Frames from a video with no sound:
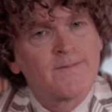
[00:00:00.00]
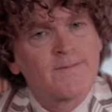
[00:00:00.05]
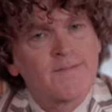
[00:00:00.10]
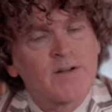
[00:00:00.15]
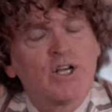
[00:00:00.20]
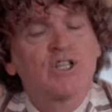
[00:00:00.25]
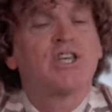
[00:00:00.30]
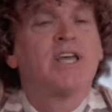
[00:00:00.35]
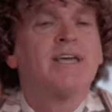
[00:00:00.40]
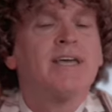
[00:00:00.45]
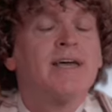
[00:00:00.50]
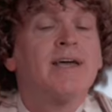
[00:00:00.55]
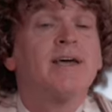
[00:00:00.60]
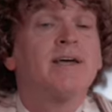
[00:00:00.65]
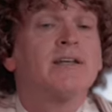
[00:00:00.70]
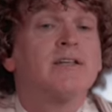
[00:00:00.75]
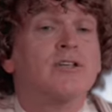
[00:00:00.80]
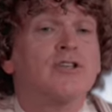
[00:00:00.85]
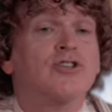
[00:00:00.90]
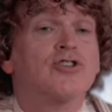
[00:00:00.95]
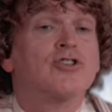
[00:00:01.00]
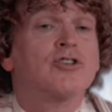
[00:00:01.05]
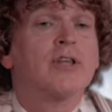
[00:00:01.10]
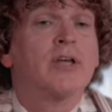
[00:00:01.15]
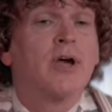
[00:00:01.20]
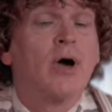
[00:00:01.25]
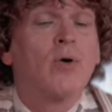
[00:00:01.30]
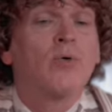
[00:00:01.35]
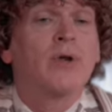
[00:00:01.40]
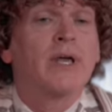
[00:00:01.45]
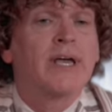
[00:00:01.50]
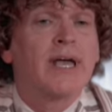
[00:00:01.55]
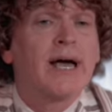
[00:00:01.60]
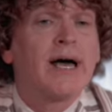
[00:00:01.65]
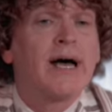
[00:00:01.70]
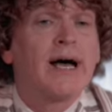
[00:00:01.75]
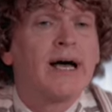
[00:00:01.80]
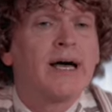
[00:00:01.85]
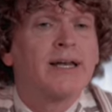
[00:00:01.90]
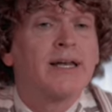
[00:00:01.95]
because he is the only
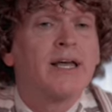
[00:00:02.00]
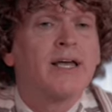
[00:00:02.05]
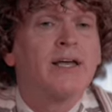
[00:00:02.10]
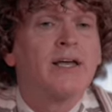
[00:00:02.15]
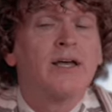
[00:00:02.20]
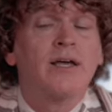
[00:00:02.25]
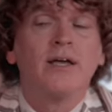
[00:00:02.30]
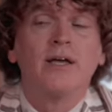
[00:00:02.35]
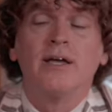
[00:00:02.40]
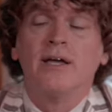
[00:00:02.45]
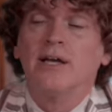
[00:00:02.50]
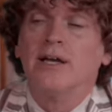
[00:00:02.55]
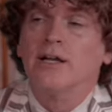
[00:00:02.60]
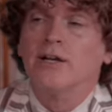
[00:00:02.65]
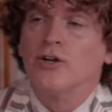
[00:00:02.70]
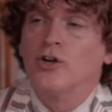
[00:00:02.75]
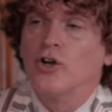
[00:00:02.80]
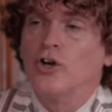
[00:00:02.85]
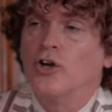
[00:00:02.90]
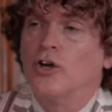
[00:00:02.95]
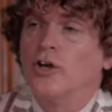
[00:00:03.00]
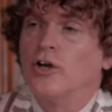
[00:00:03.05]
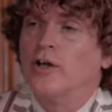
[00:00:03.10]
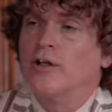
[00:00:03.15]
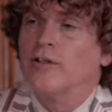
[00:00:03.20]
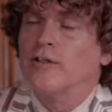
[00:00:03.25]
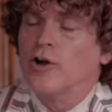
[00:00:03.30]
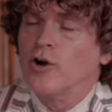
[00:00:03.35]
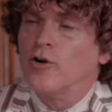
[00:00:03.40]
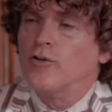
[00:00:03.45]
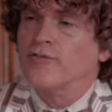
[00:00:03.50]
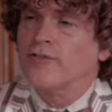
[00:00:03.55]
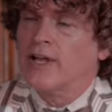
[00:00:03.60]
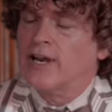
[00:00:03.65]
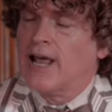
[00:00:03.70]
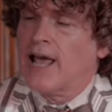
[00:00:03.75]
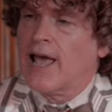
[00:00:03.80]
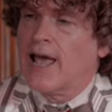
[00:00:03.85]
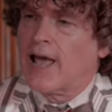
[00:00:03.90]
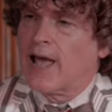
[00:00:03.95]
God in the earth
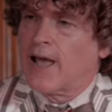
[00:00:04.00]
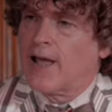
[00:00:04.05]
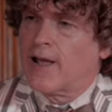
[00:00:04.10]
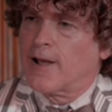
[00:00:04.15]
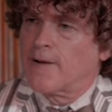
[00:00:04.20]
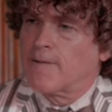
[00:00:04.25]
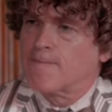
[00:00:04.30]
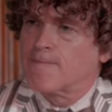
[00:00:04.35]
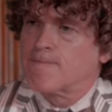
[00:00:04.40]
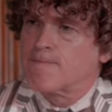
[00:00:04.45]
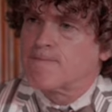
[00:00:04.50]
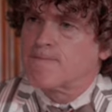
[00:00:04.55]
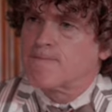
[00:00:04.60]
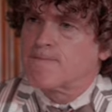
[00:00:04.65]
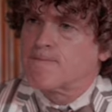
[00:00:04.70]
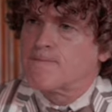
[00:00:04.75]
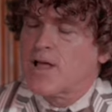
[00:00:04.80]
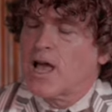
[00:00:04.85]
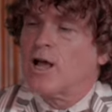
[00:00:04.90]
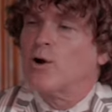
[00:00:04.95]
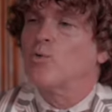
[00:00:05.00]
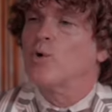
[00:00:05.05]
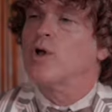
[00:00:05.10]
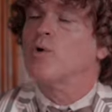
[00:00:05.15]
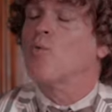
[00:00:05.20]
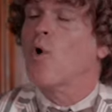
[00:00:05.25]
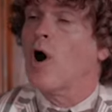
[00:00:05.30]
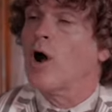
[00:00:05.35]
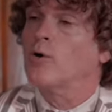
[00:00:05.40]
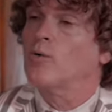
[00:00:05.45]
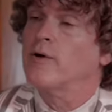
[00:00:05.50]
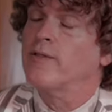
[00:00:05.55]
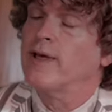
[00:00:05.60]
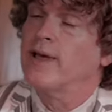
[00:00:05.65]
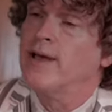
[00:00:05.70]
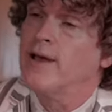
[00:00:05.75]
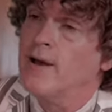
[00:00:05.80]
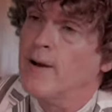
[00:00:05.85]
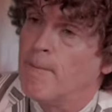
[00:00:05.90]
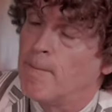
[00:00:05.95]
today, and we walk with
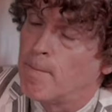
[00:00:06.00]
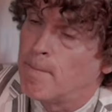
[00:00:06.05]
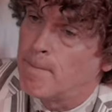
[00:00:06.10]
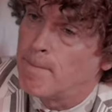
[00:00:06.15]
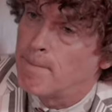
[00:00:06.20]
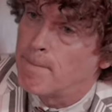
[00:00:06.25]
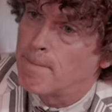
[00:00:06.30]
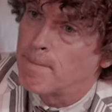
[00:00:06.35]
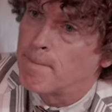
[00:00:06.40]
him.